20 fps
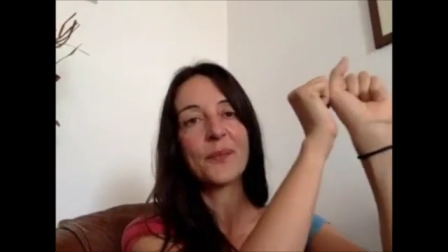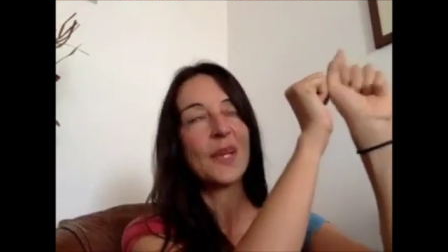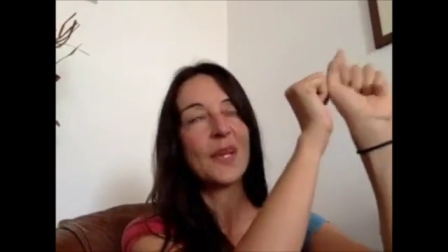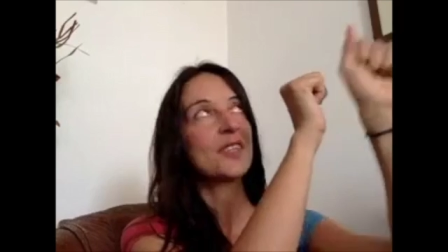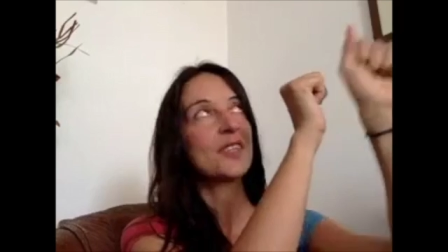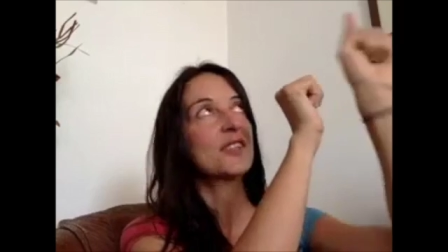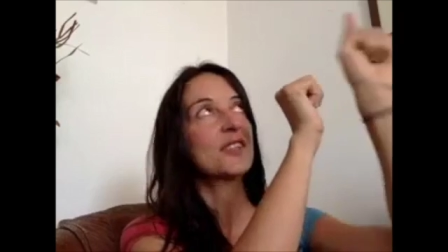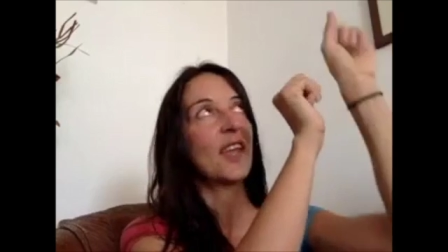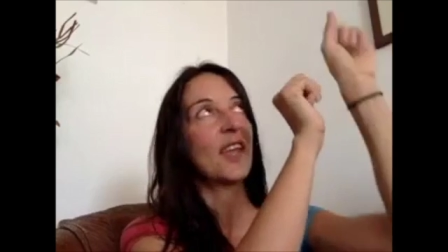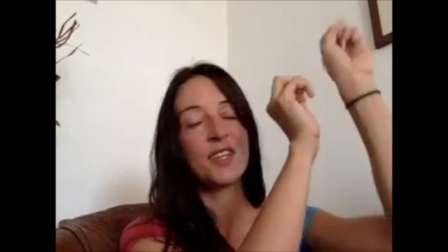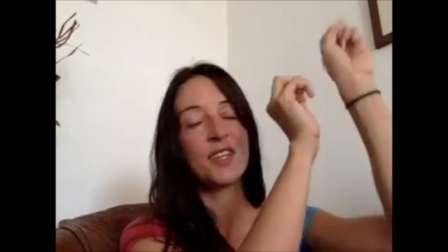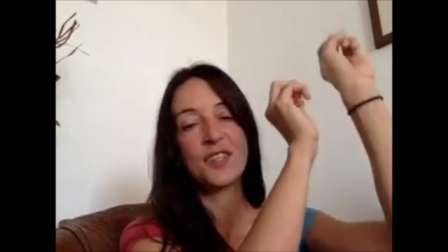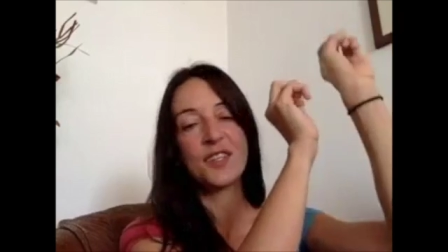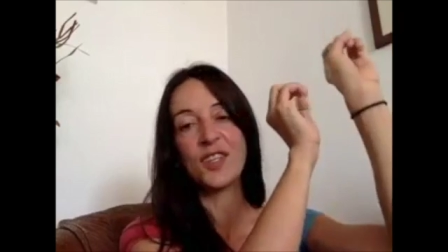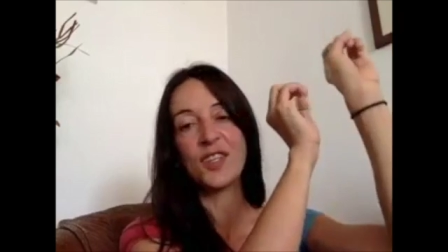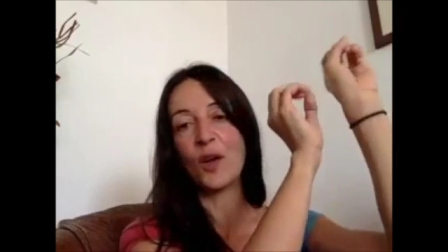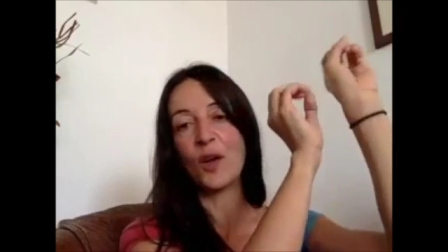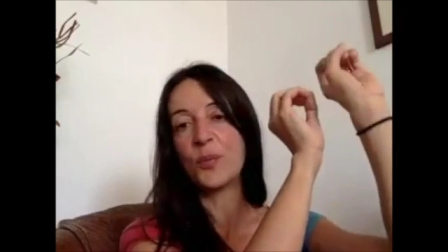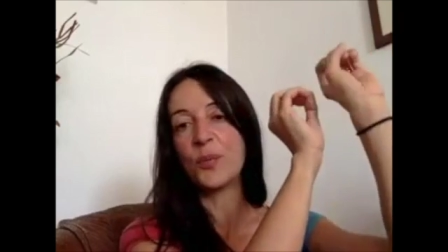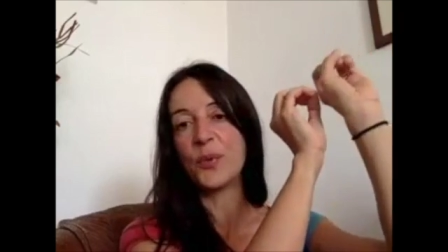stacked
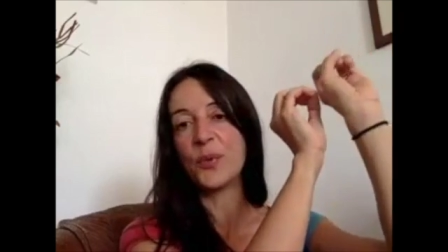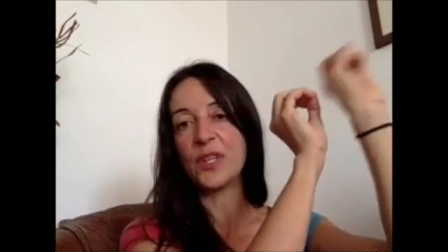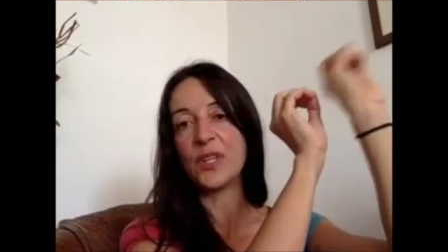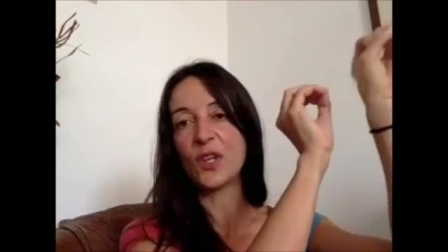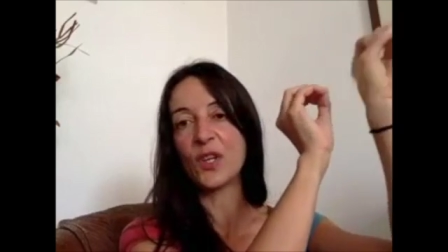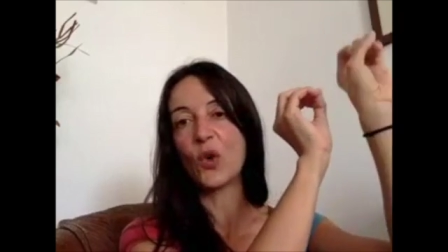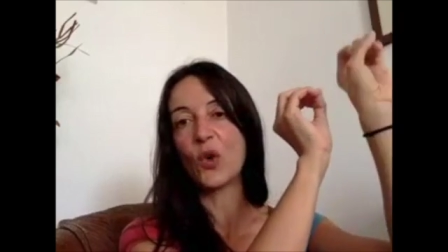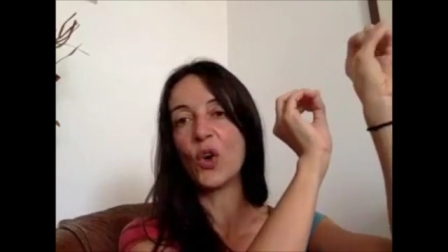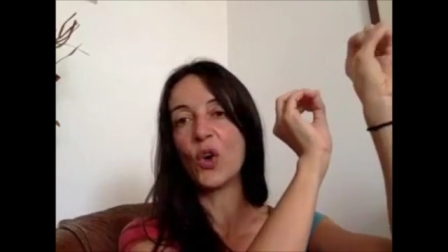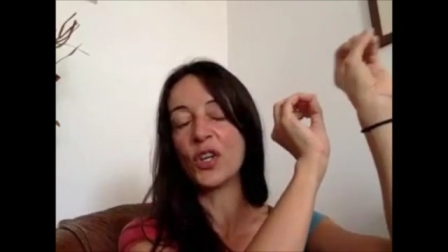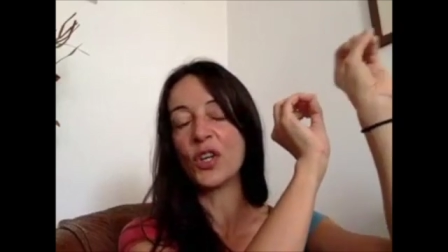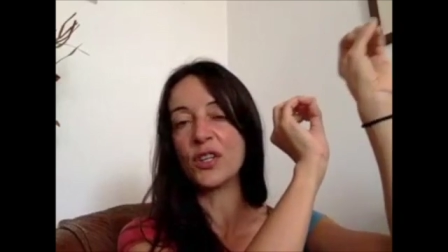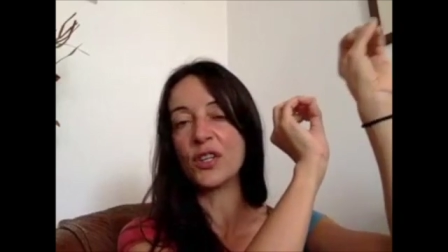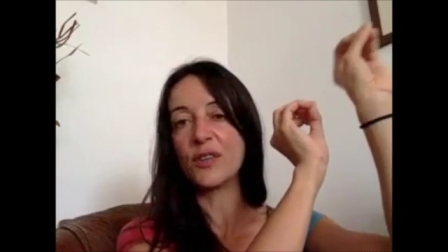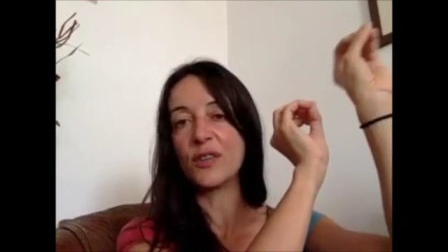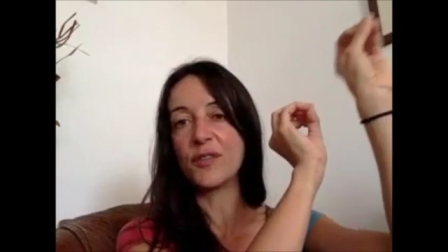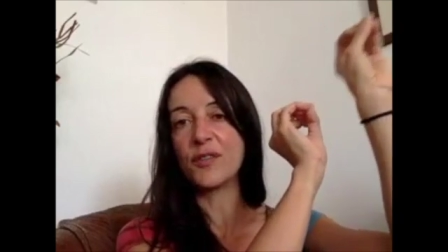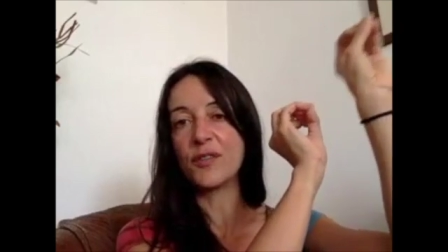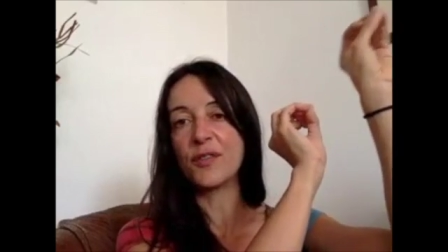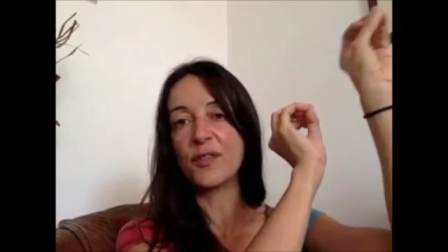up in a
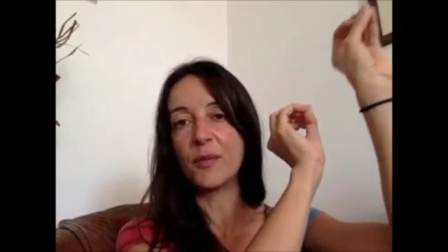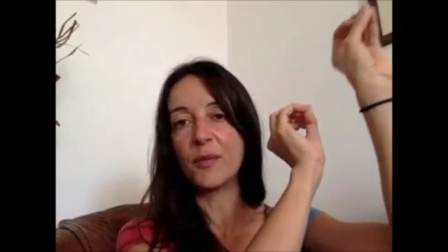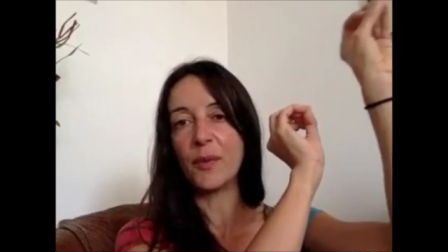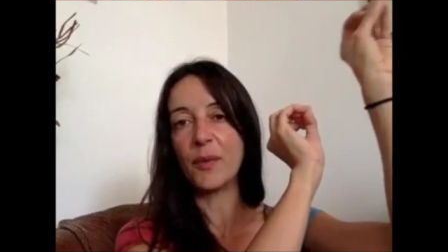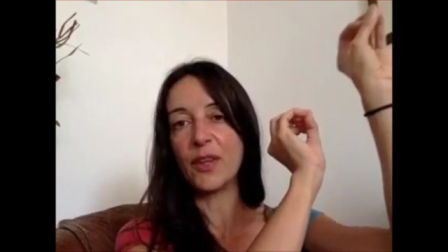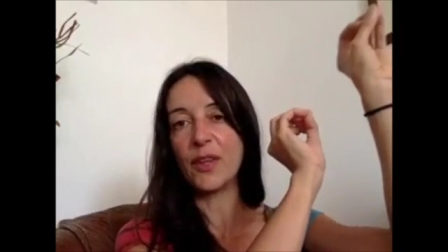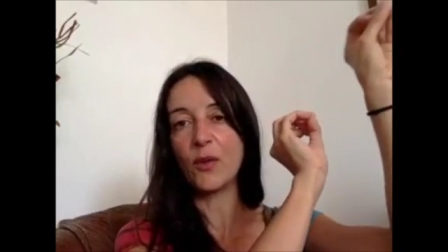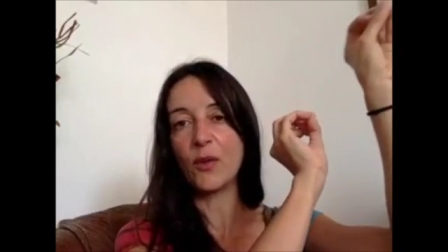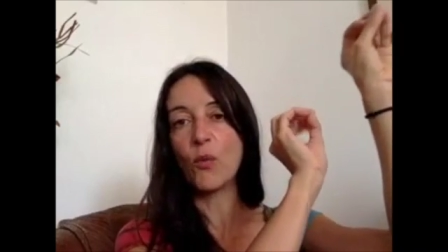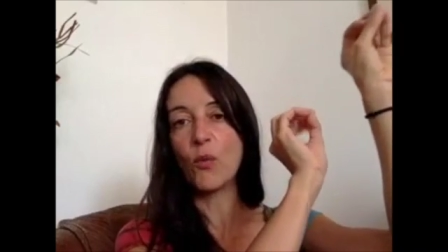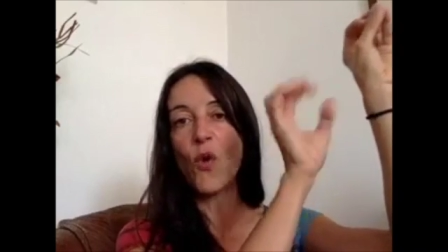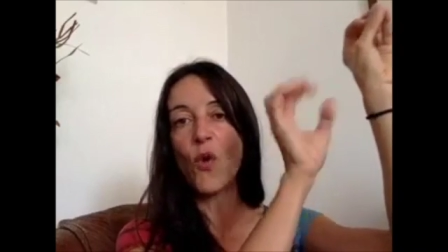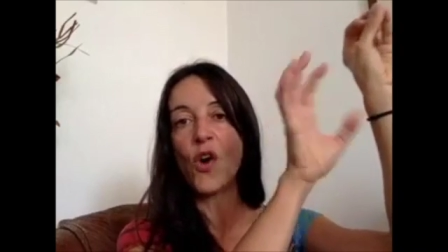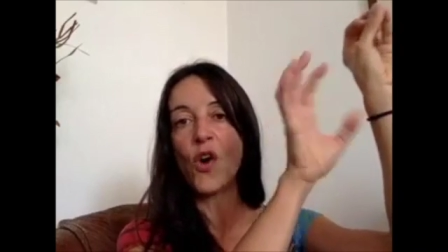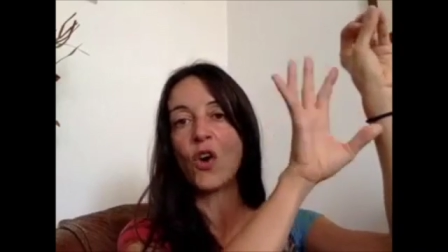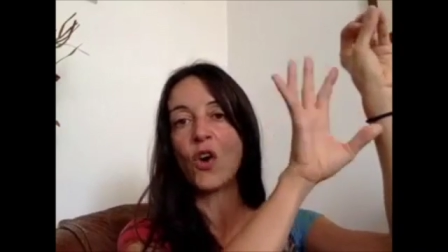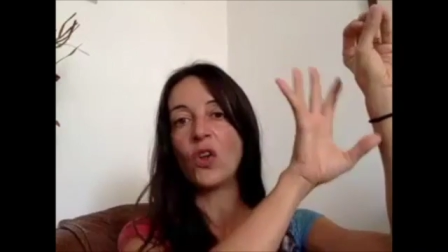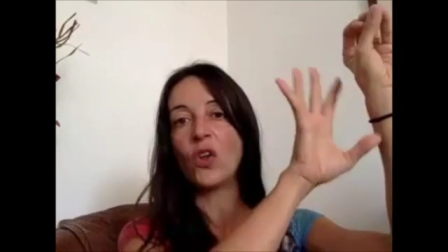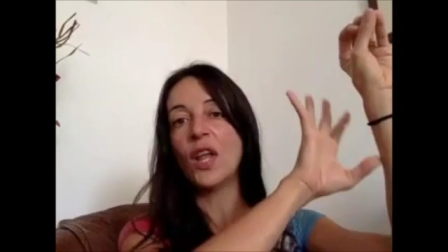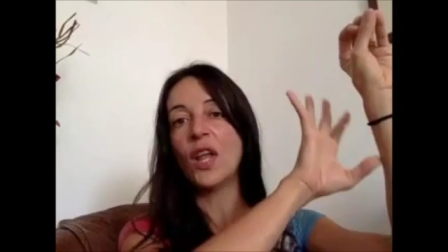corner of the
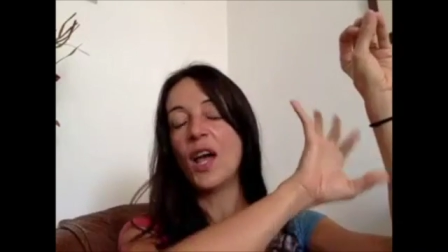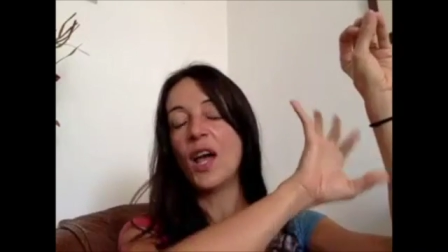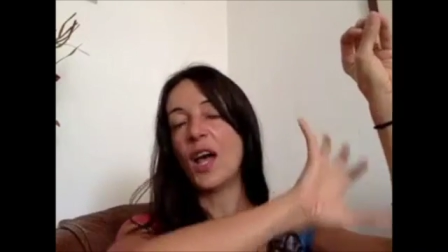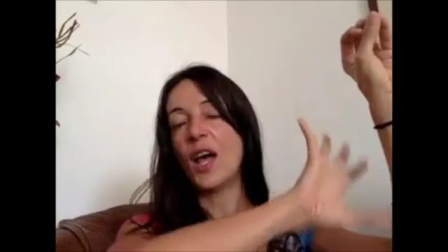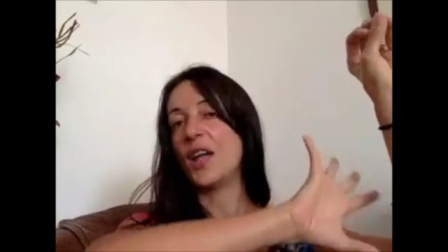wall